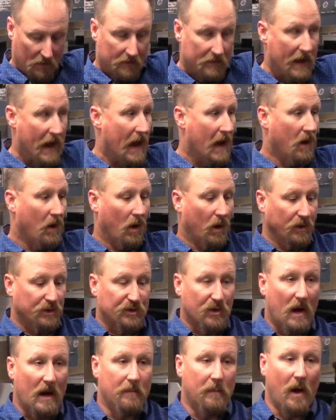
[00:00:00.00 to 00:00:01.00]
Now our
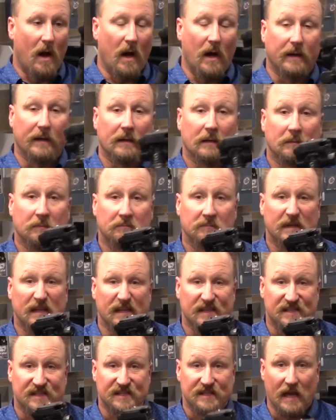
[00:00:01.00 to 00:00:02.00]
tripod
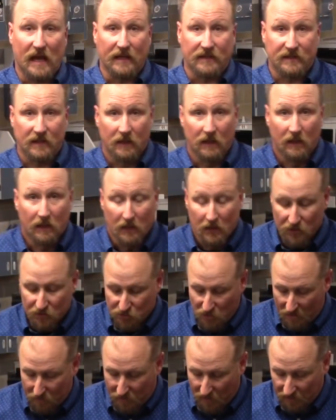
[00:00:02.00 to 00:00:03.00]
is set.
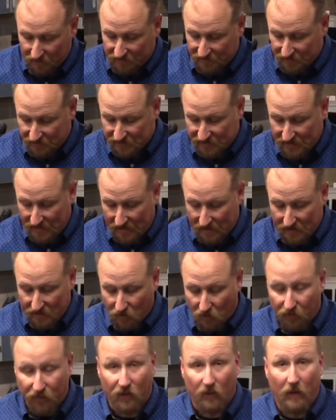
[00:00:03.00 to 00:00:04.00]
Tripod can stand
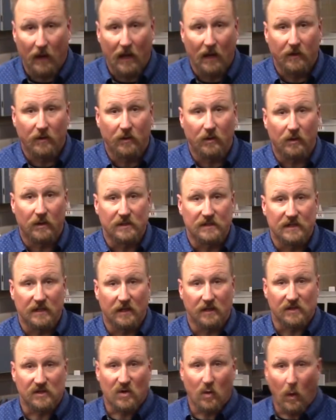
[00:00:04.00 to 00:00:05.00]
here on the ground, and you can see
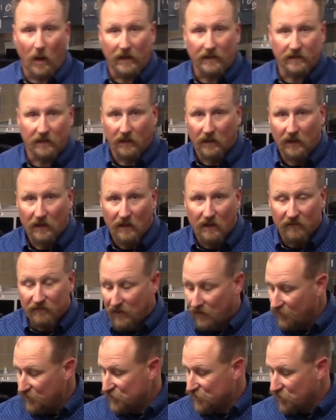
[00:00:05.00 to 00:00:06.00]
it's quite
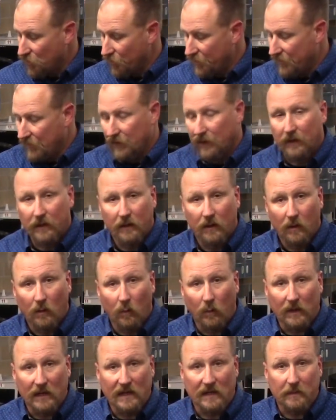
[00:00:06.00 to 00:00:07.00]
very sturdy.
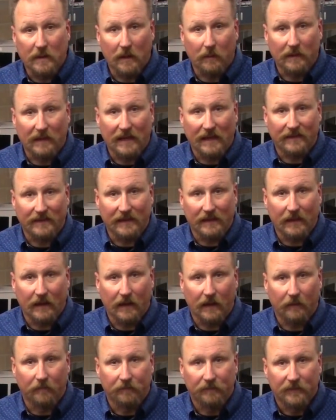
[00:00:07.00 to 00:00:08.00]
We need to be able to get
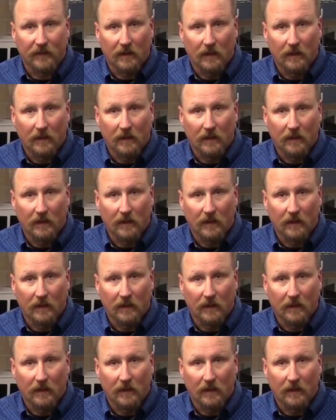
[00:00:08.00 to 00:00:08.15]
the